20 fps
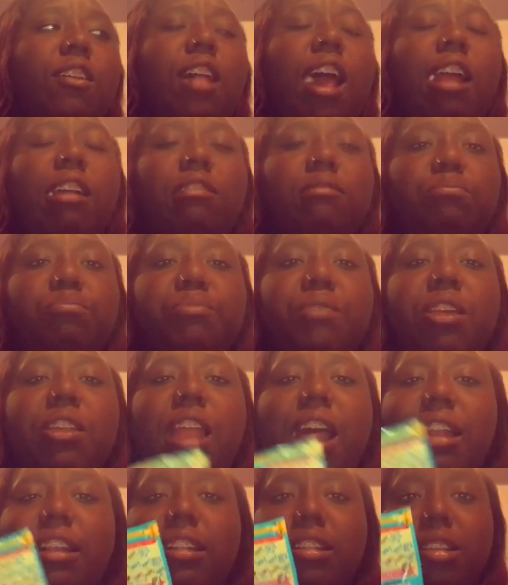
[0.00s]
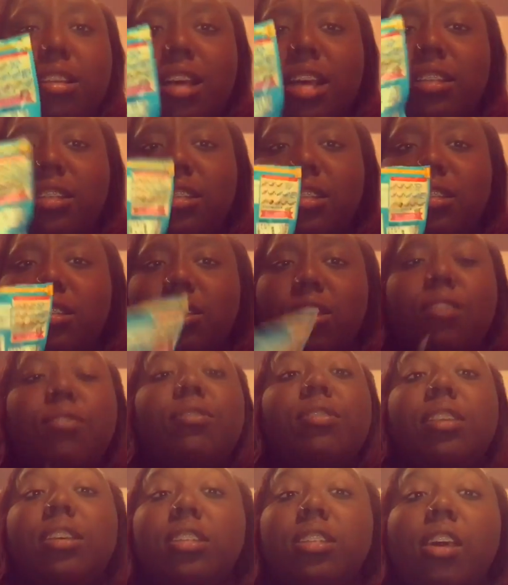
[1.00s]
Like they're not disgusting. So
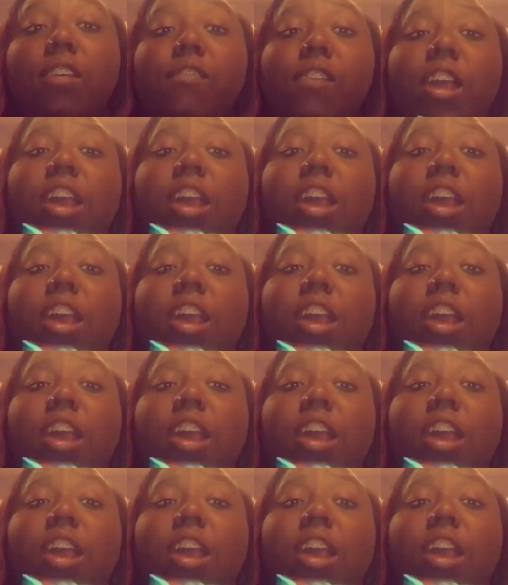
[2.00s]
these are